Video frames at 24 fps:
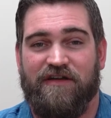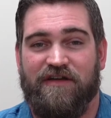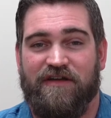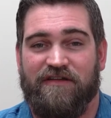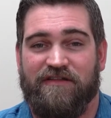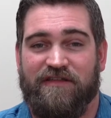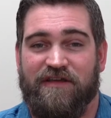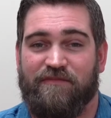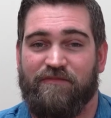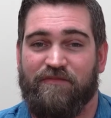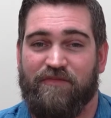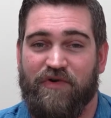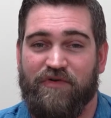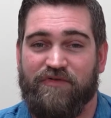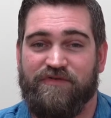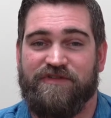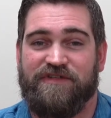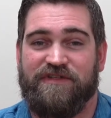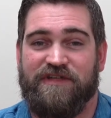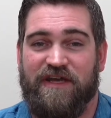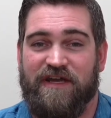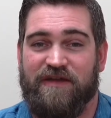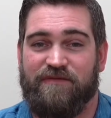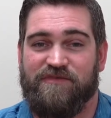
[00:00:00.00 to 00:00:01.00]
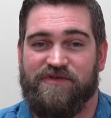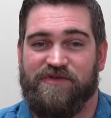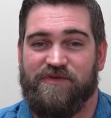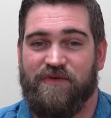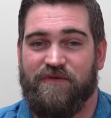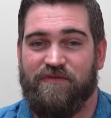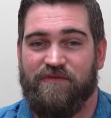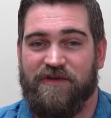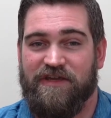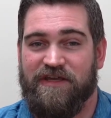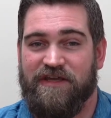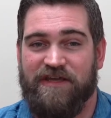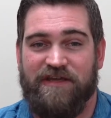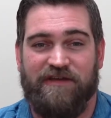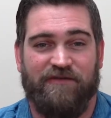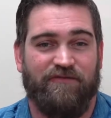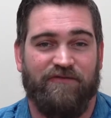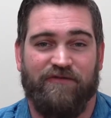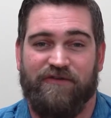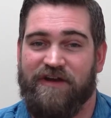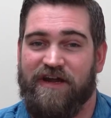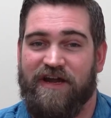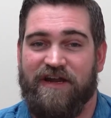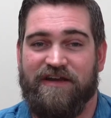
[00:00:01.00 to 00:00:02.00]
that most times when we eat,
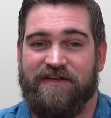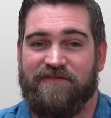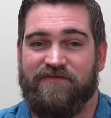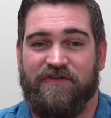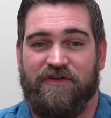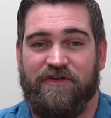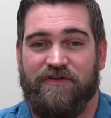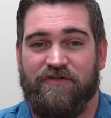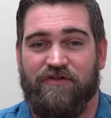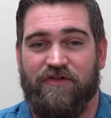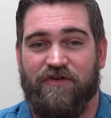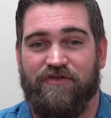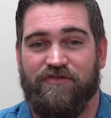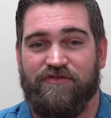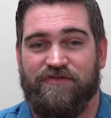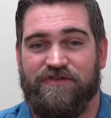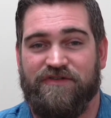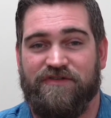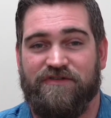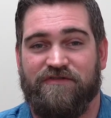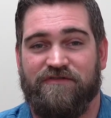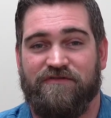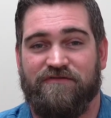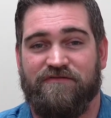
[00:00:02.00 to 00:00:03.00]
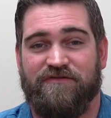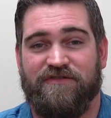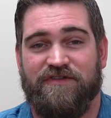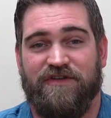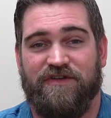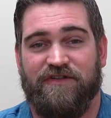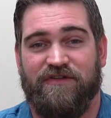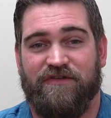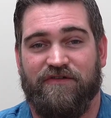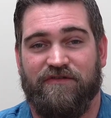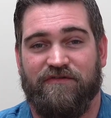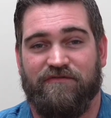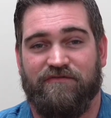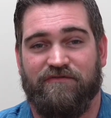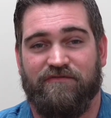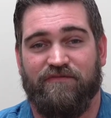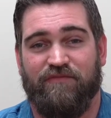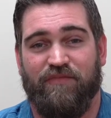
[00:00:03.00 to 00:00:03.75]
we're not even close to the